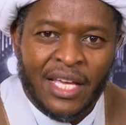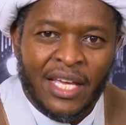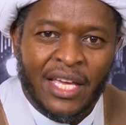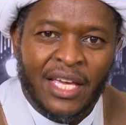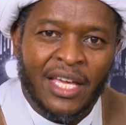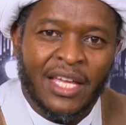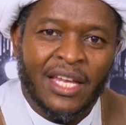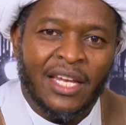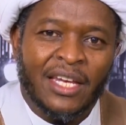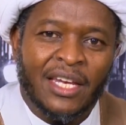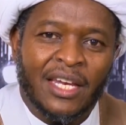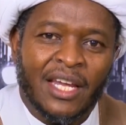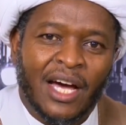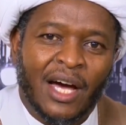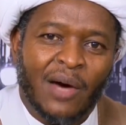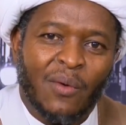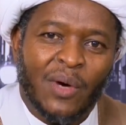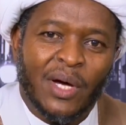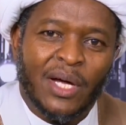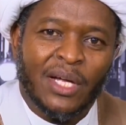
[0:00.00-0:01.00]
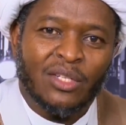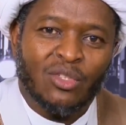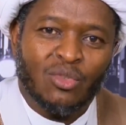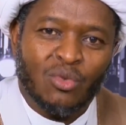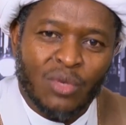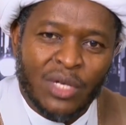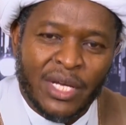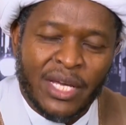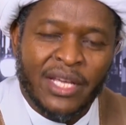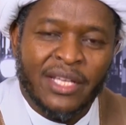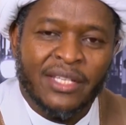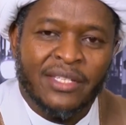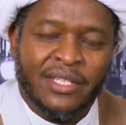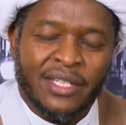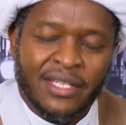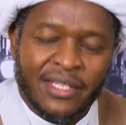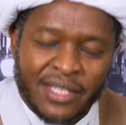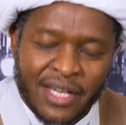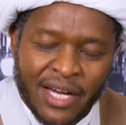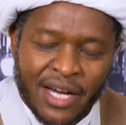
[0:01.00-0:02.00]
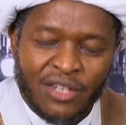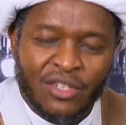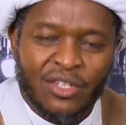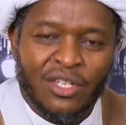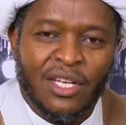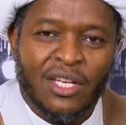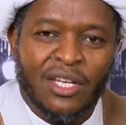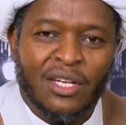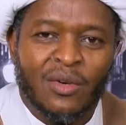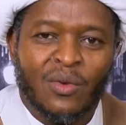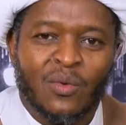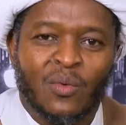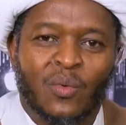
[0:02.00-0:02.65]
in our today's discussion,